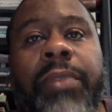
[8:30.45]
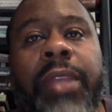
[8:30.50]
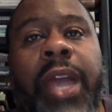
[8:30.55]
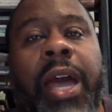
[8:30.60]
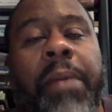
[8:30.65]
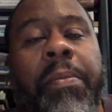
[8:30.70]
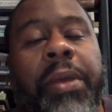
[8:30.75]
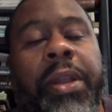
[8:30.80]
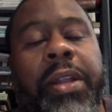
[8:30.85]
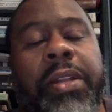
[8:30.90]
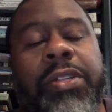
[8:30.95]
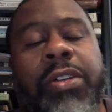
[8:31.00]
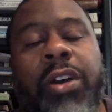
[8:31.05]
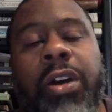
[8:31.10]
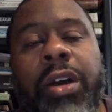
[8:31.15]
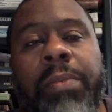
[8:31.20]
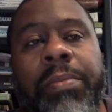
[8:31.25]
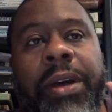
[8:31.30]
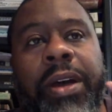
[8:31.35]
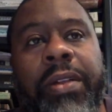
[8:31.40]
I'm going to
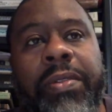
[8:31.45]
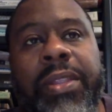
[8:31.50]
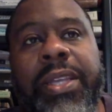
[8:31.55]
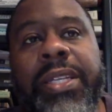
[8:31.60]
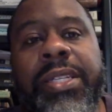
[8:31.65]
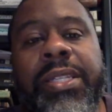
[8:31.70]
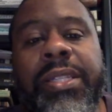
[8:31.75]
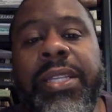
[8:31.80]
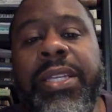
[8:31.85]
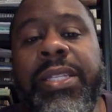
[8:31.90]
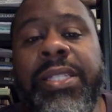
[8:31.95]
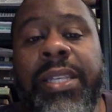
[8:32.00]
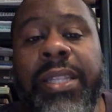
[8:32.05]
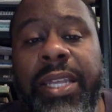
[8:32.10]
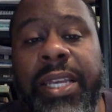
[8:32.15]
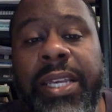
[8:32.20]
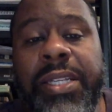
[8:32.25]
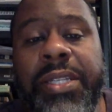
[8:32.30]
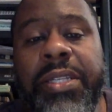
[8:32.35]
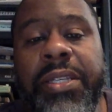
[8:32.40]
talk about this, this, and
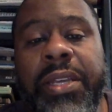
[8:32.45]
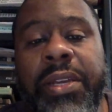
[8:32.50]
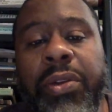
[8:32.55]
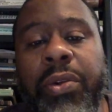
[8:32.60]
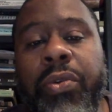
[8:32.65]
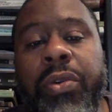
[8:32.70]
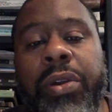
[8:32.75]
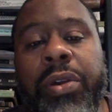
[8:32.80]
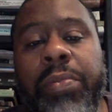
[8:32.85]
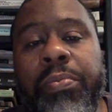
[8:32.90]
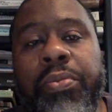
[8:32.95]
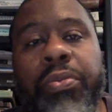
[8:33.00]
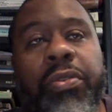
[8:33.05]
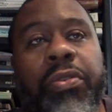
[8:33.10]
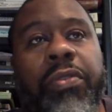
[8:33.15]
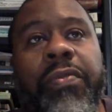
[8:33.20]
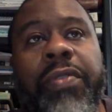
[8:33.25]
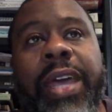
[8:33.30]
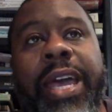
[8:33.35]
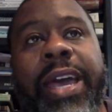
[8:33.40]
this in order to
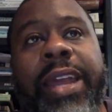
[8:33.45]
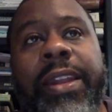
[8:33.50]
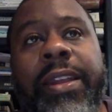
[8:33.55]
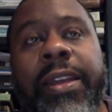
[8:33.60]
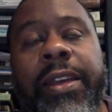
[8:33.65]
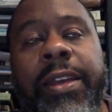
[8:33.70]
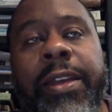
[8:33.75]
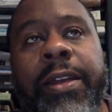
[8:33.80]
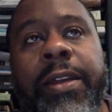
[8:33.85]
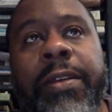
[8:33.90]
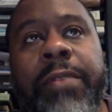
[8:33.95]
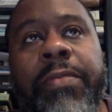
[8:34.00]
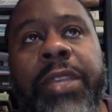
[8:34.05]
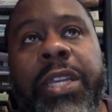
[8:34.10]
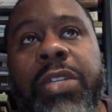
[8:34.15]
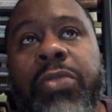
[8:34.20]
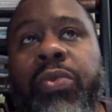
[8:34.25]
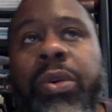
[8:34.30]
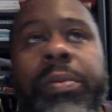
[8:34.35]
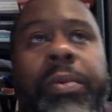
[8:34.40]
prove that
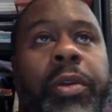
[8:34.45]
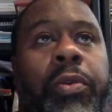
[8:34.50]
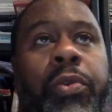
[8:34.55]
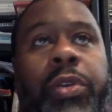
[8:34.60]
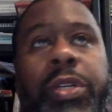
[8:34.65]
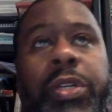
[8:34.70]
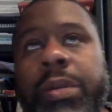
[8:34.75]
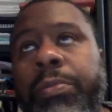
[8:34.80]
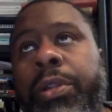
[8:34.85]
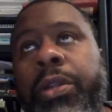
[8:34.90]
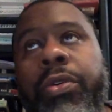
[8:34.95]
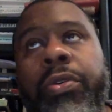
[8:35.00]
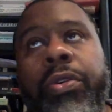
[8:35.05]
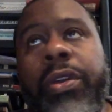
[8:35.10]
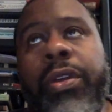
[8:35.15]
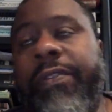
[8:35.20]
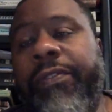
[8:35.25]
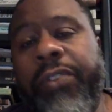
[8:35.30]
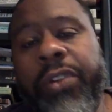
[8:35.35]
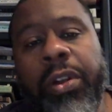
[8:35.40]
these women were similar or
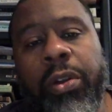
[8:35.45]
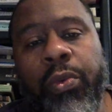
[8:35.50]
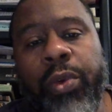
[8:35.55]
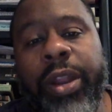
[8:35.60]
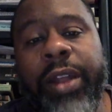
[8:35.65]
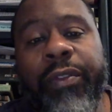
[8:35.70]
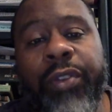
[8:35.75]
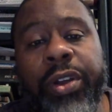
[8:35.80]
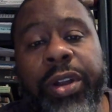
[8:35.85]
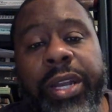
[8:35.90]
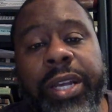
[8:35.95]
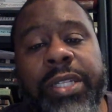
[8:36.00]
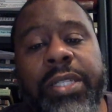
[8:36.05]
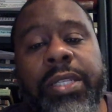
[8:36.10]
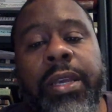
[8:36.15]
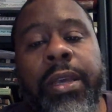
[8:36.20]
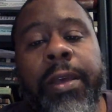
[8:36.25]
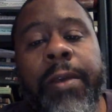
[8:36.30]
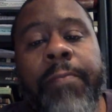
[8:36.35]
different, or whatever it is.